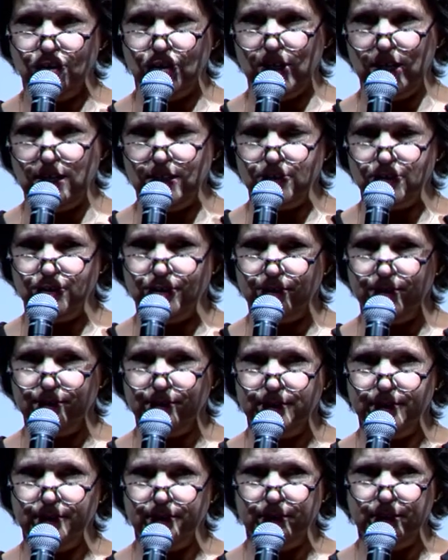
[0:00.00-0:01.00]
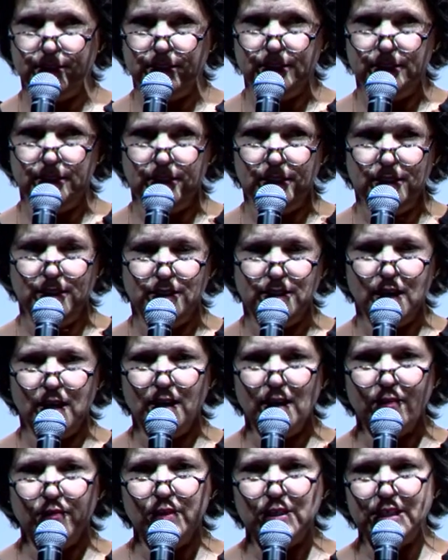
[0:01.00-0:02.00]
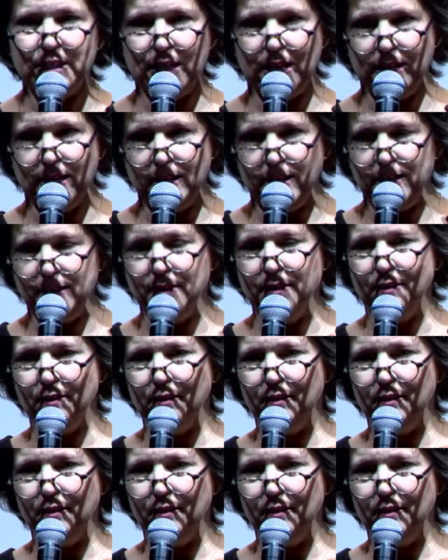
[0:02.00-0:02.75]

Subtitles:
change. Not every day,